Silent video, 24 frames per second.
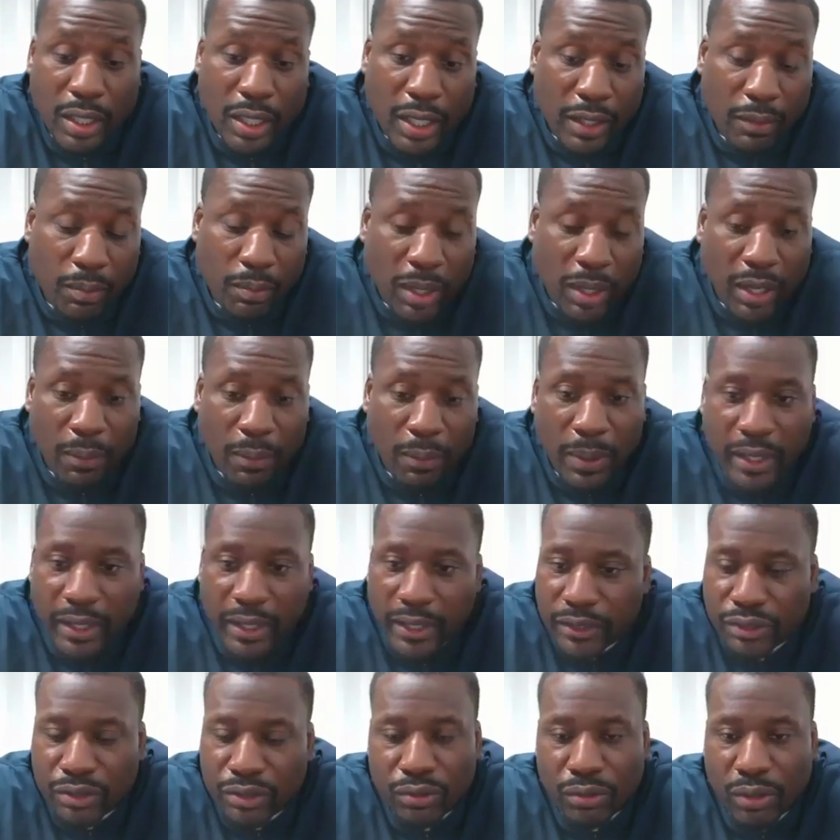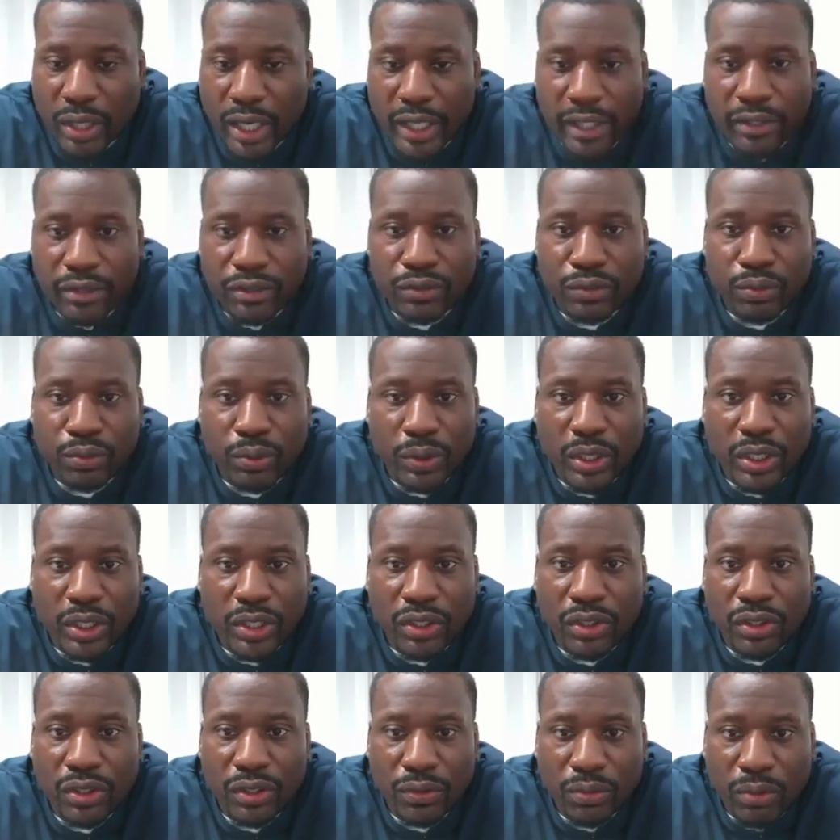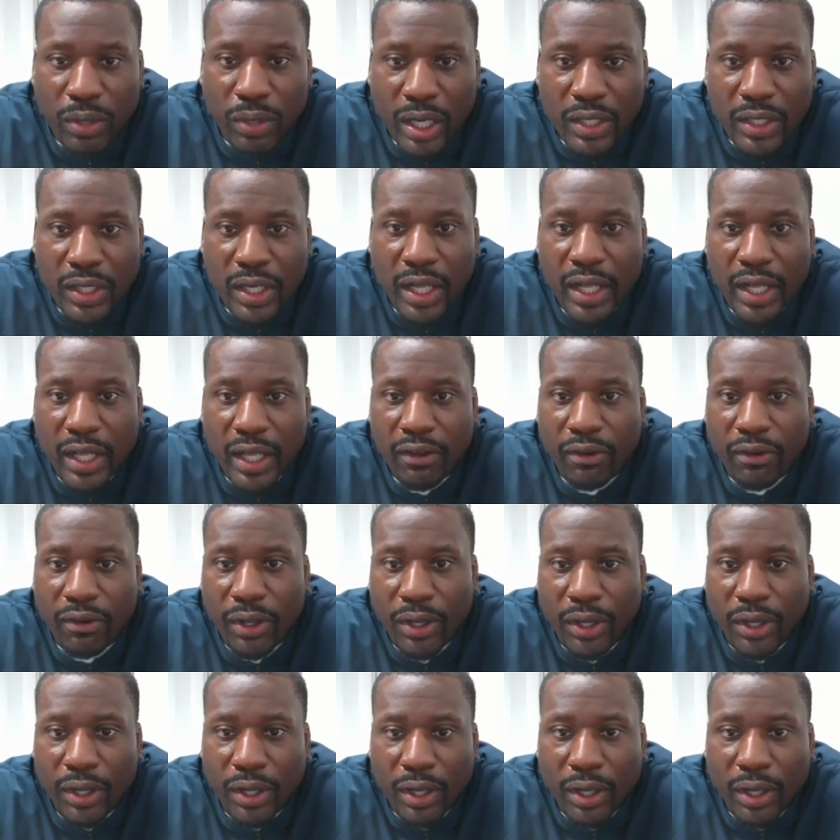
in my opinion, his strike is really good right now.